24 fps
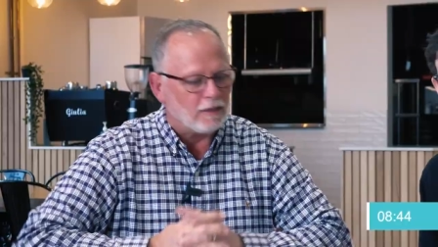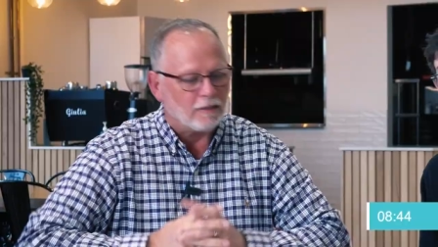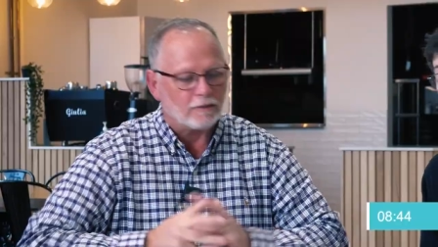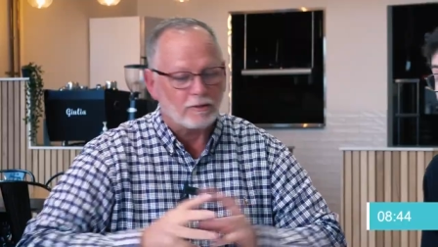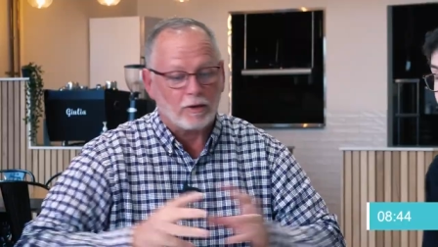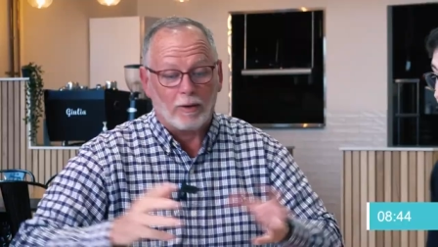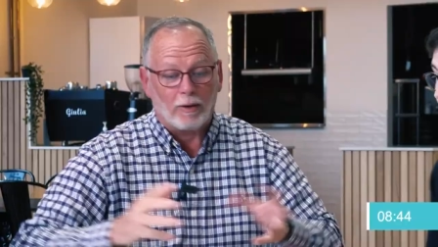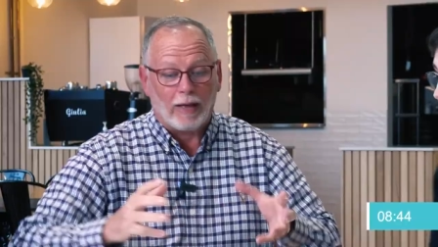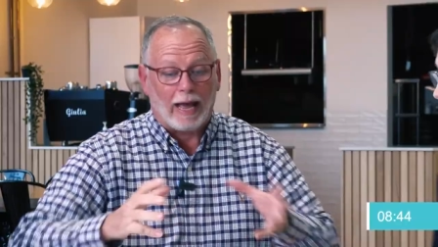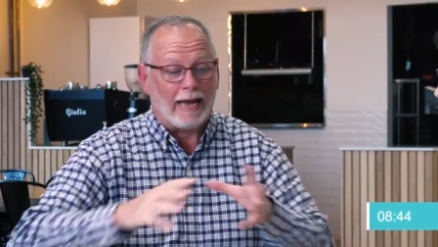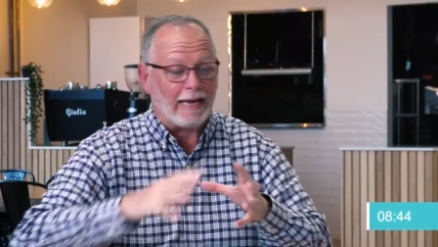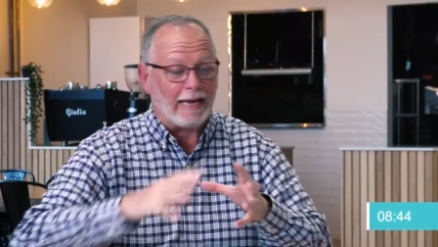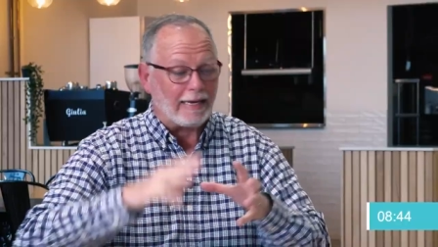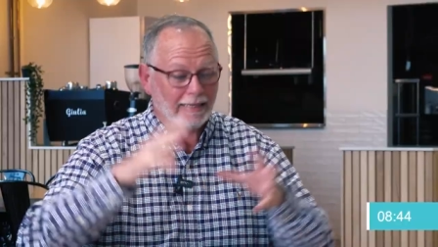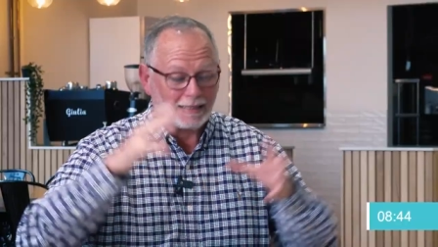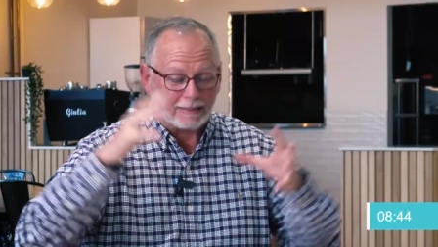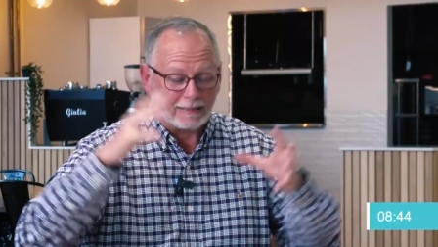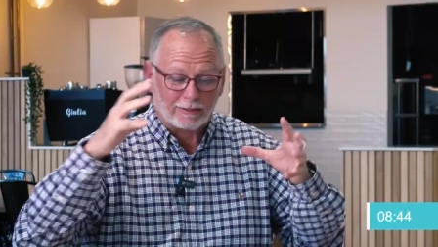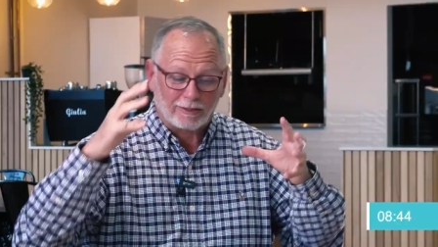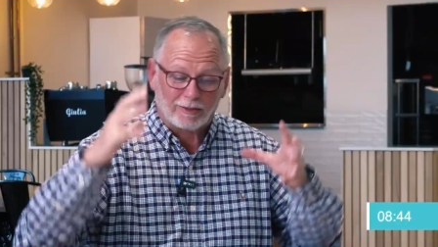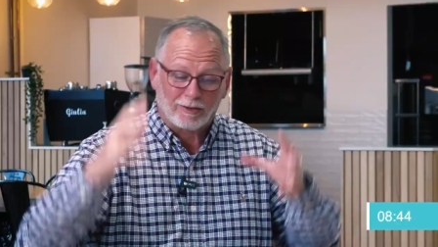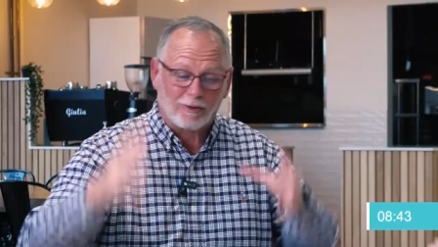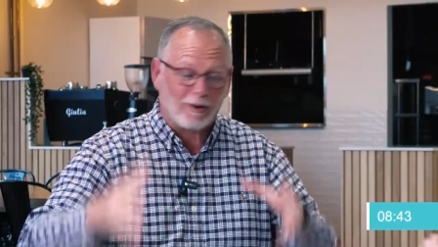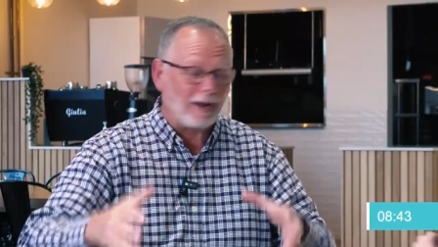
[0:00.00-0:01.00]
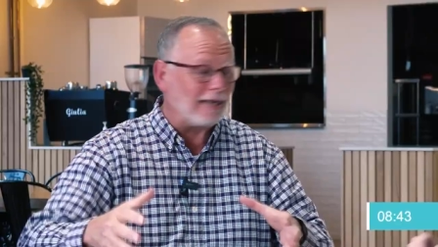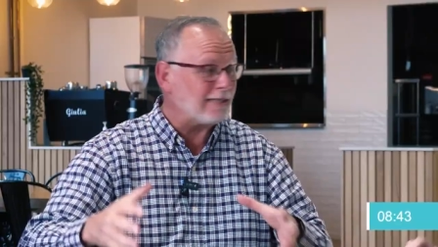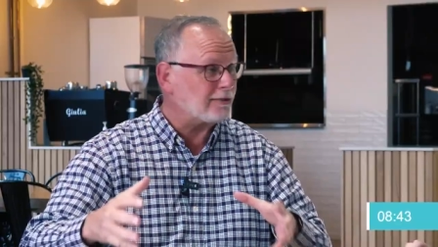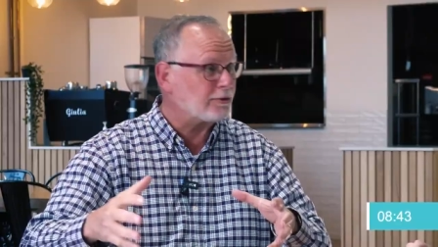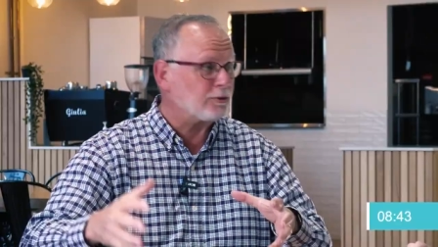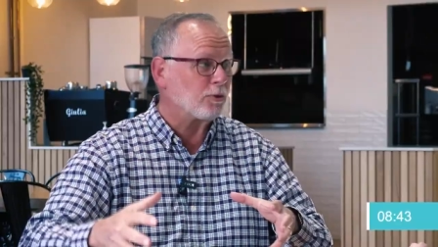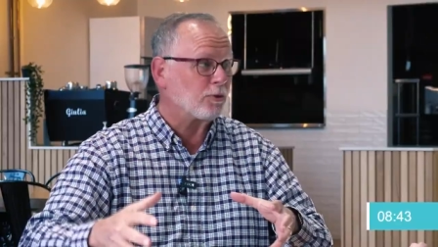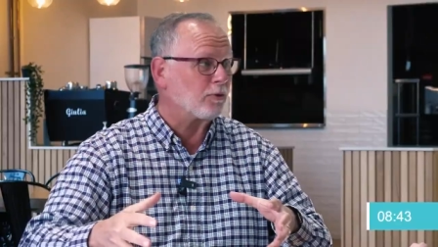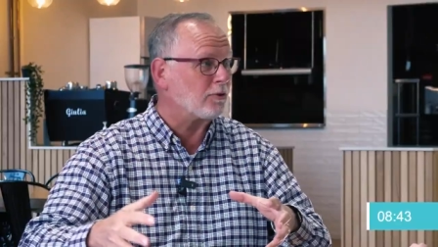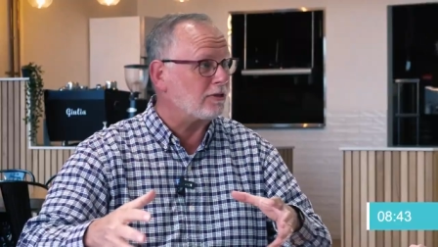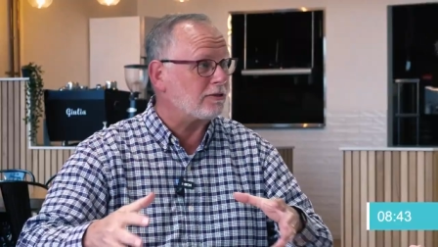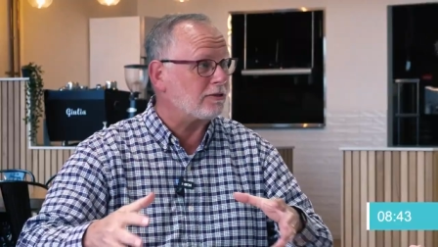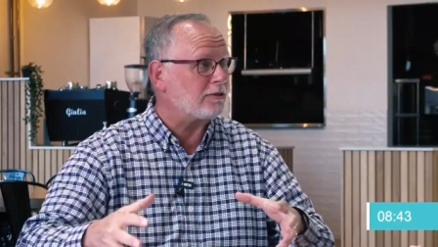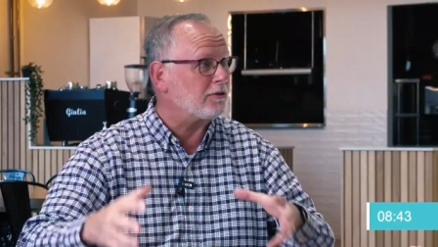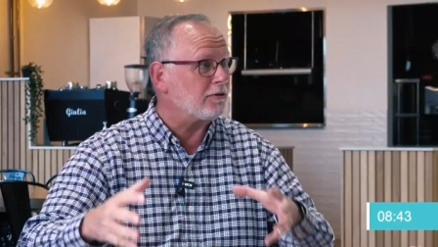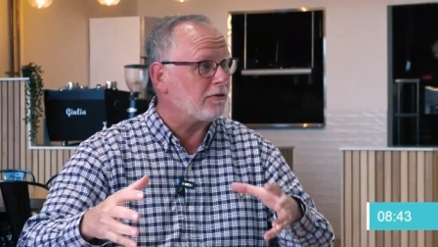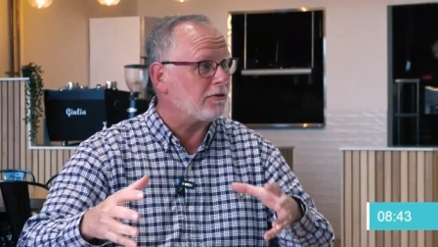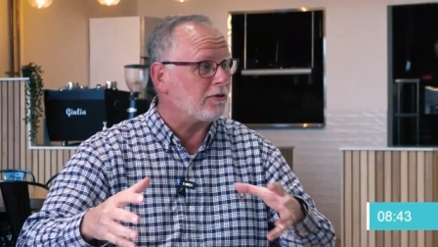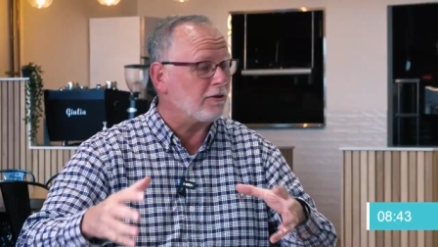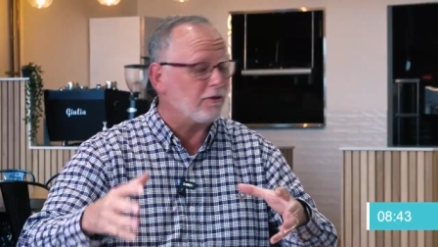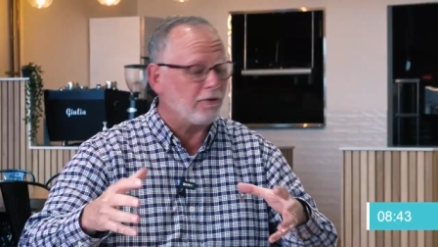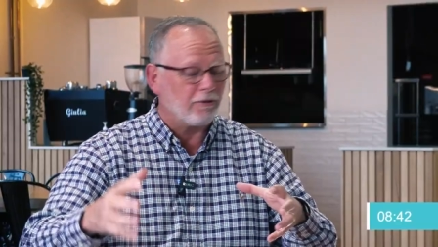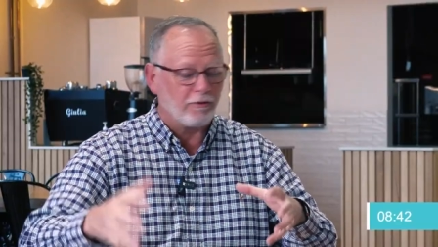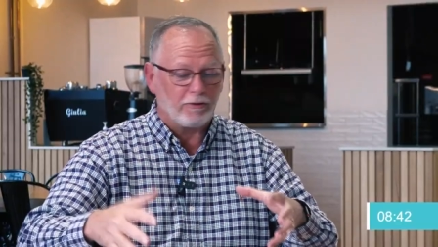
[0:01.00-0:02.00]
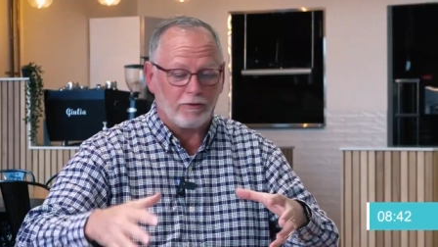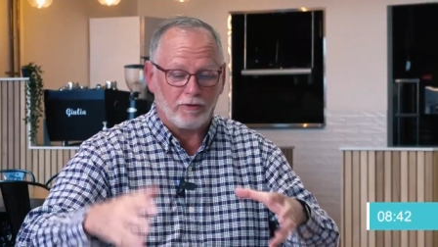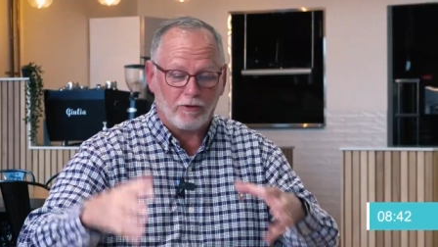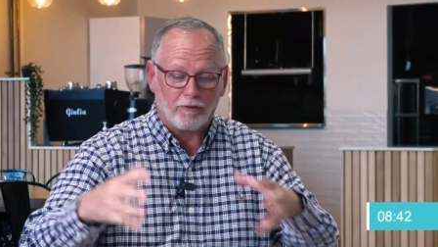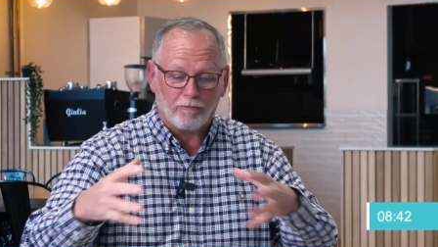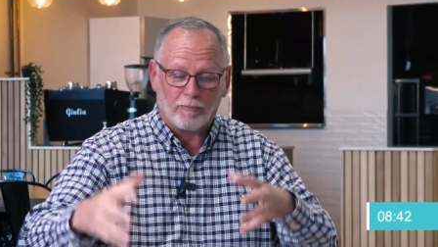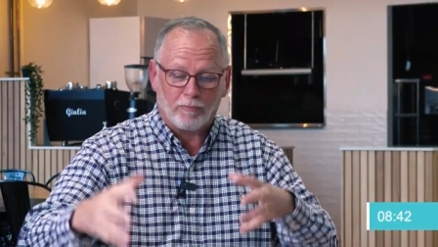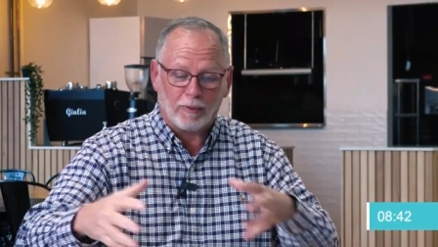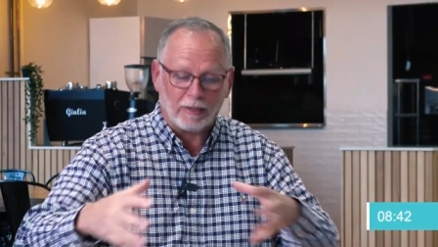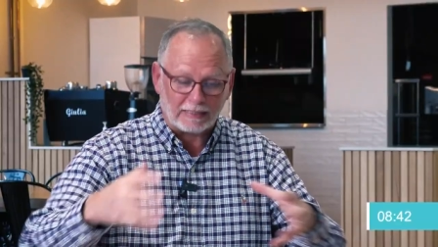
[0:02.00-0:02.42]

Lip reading: So, hey, it's a great tool that you've